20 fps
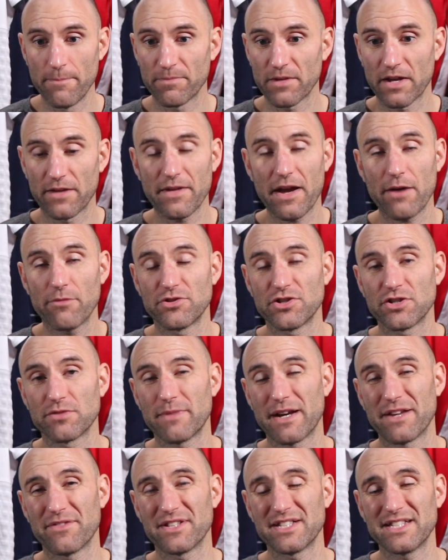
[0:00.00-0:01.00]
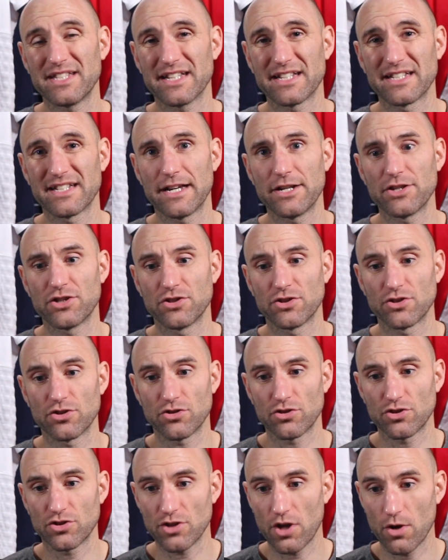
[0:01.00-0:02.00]
and that would just make the Six Nations
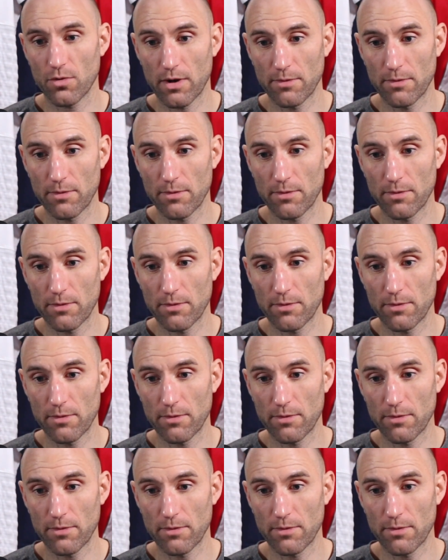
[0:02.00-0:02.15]
so